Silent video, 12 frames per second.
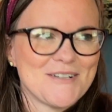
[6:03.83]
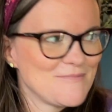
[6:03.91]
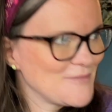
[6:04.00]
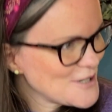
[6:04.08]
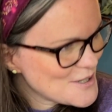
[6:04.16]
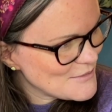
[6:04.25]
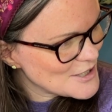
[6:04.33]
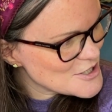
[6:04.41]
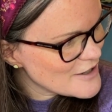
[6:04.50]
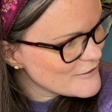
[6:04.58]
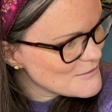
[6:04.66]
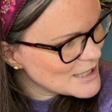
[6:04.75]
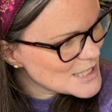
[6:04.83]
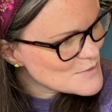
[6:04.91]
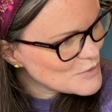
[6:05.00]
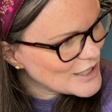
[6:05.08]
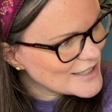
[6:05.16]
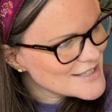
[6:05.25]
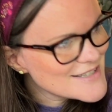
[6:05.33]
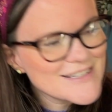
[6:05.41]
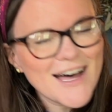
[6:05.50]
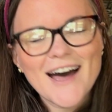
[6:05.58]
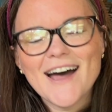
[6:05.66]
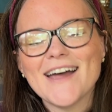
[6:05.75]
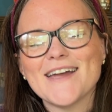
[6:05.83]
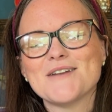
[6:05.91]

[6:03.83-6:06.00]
pretty much everybody's plants died,